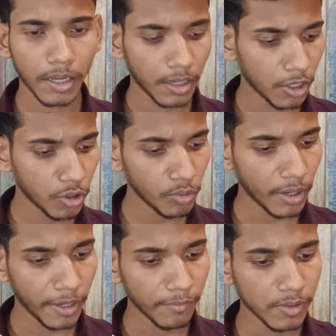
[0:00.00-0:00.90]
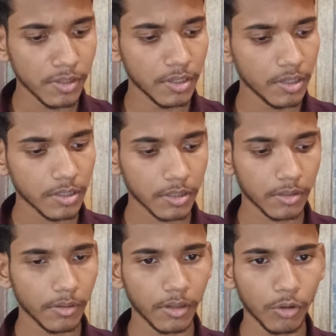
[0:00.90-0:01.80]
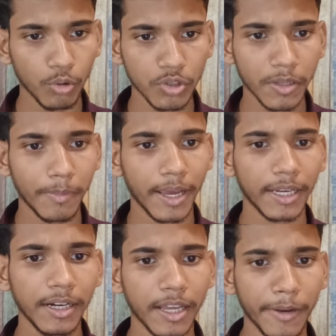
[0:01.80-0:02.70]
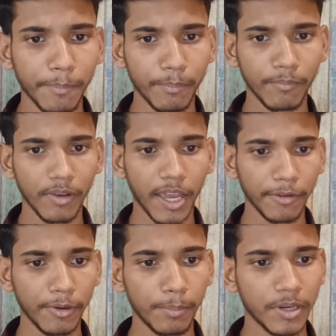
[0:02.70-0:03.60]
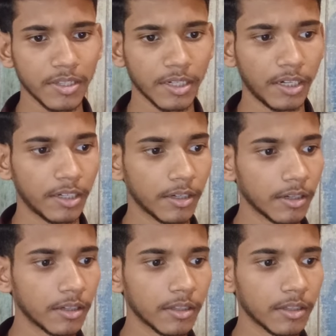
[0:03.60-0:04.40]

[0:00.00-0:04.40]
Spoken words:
And now I will just close the bracket and I will press enter.